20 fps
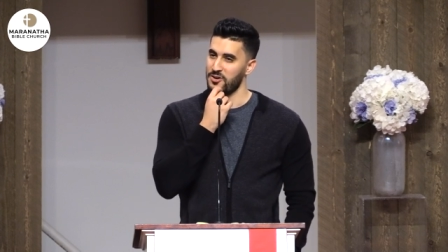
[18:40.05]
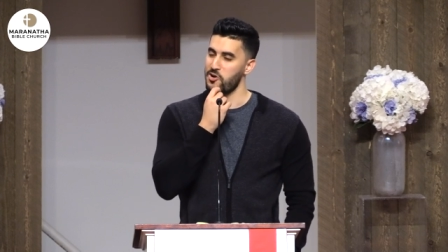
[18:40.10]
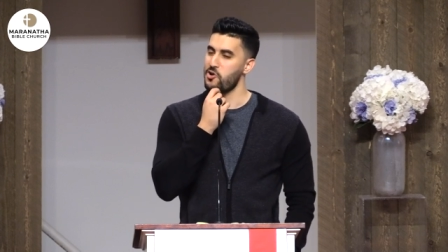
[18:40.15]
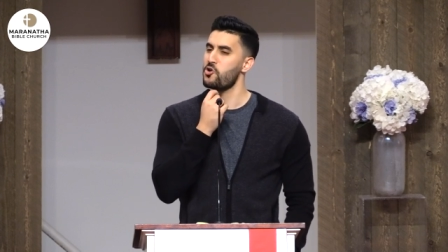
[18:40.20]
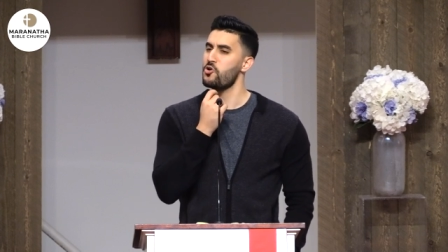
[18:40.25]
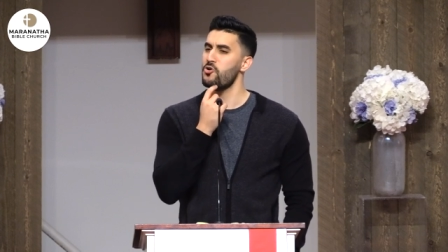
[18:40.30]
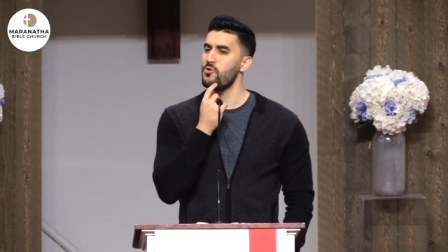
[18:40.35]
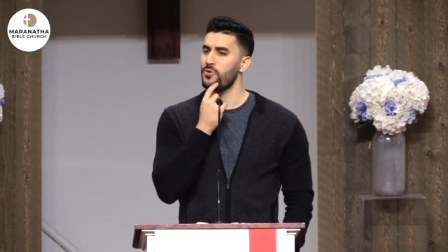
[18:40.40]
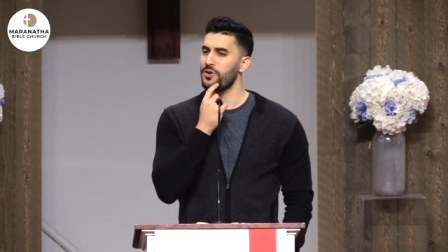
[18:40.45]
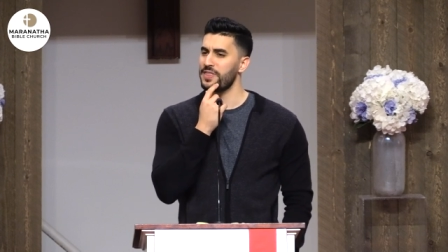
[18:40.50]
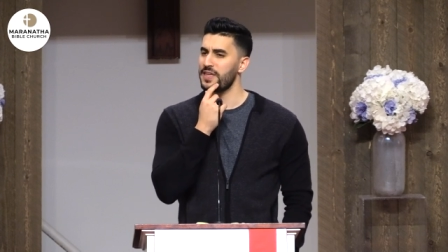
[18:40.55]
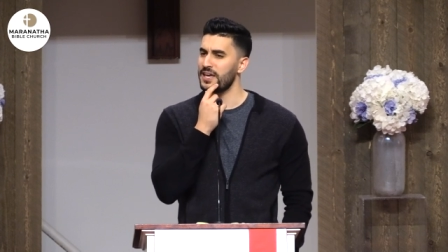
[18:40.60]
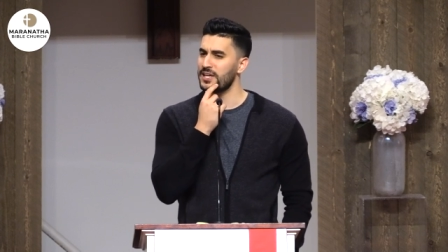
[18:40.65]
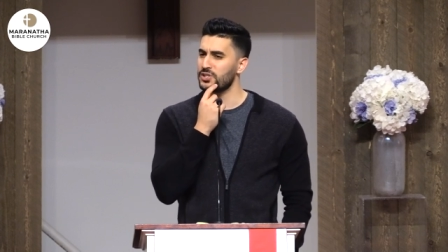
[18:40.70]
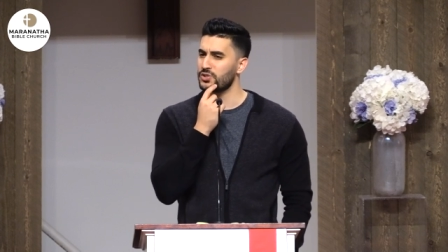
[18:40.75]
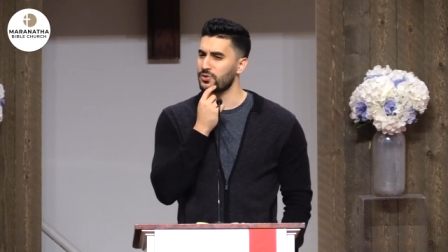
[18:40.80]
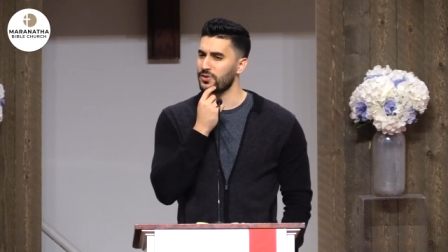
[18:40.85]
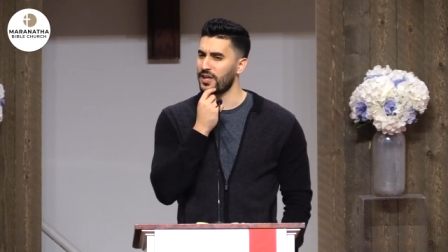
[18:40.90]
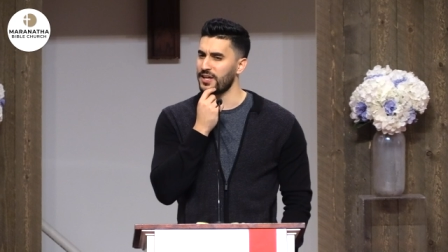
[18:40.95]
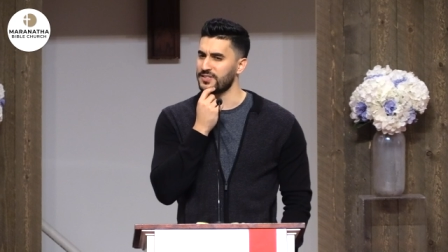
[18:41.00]
Who were the
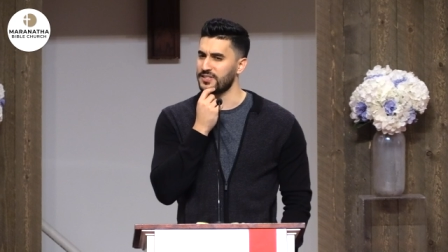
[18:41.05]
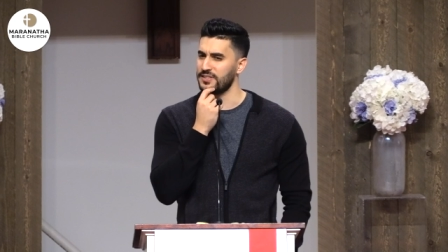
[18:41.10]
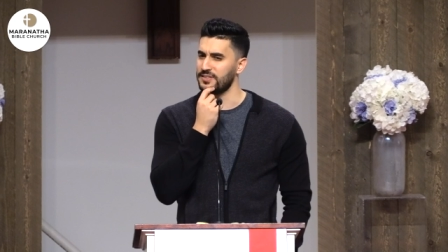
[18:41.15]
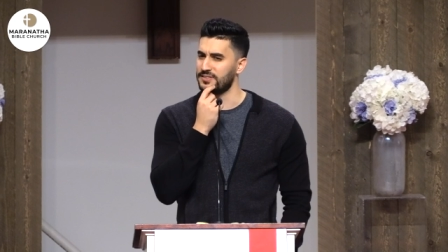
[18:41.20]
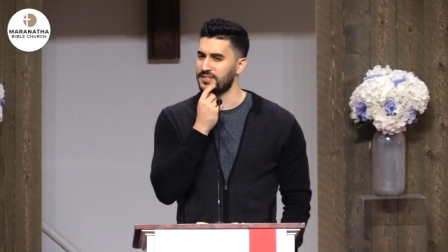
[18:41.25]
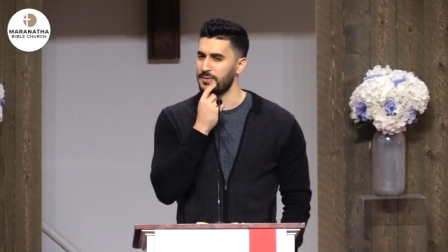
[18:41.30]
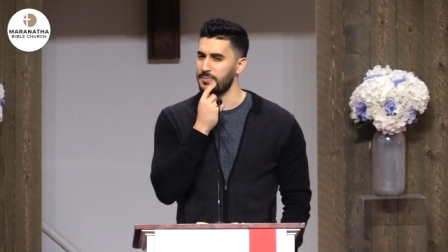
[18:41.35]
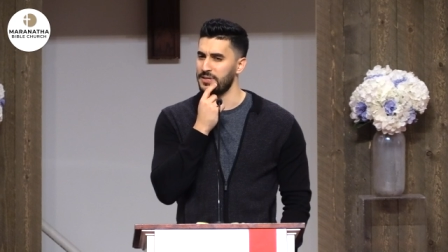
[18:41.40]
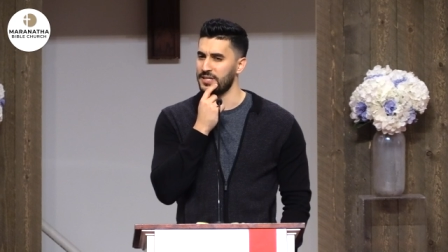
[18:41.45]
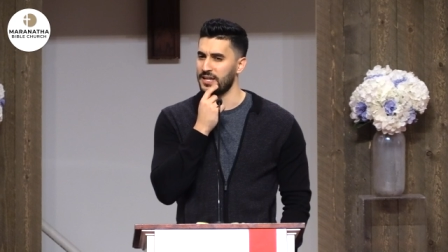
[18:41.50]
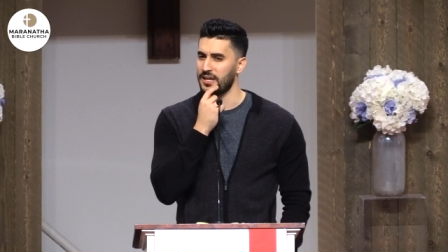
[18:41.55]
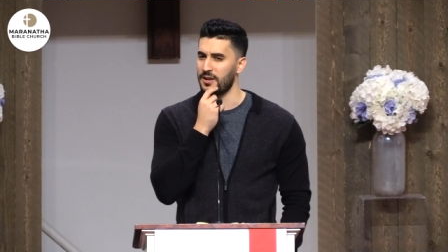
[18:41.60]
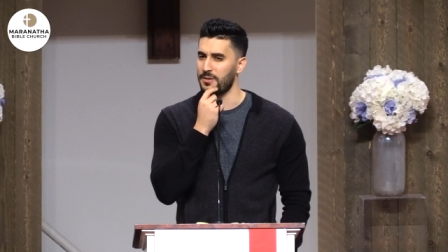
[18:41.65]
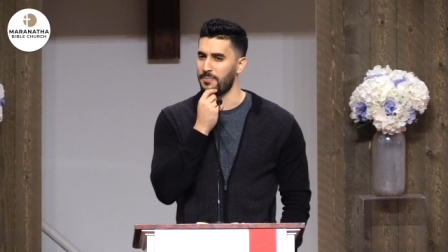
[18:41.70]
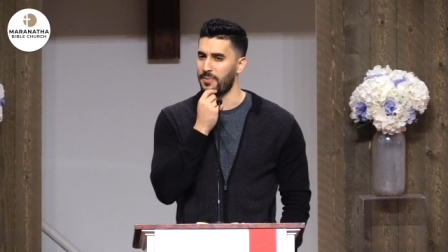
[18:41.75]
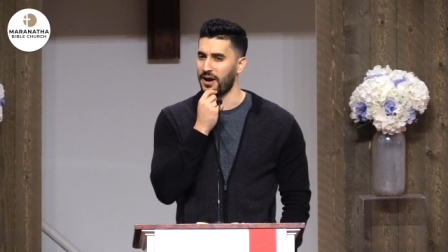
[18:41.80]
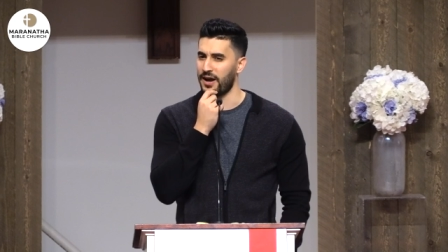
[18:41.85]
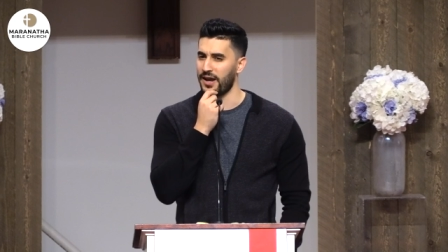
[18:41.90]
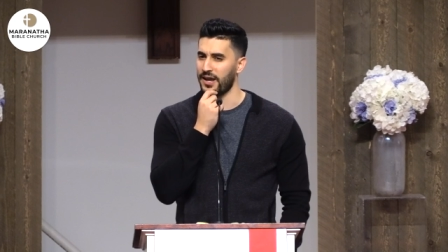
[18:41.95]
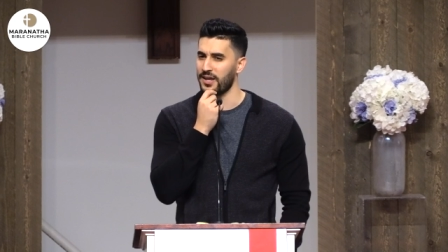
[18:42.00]
Israelites
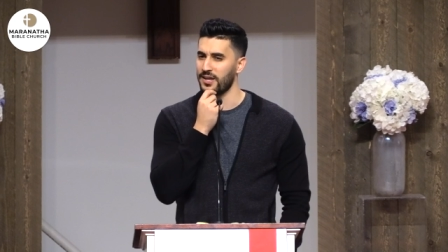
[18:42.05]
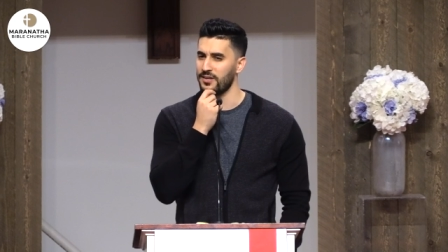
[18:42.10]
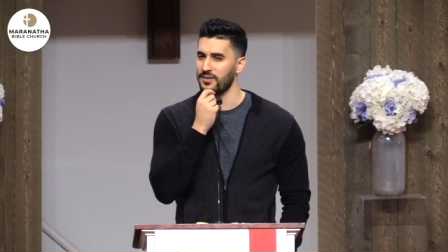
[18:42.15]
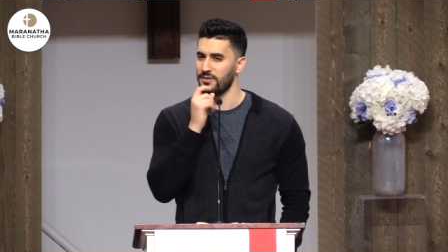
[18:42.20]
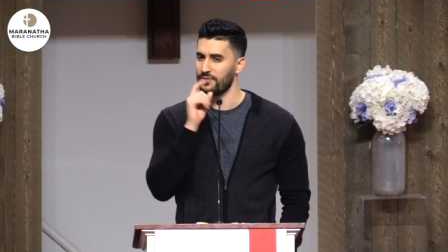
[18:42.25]
intimidated by,